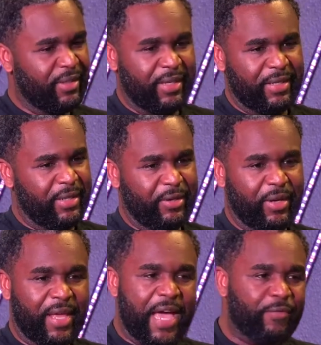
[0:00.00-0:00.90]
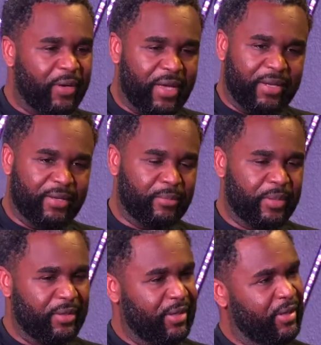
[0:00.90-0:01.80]
and they're laughing at
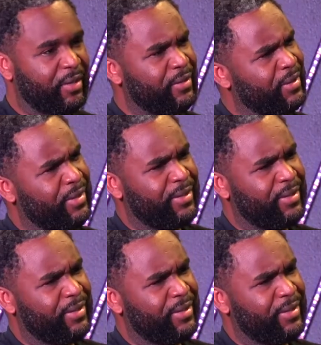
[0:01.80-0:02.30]
him, and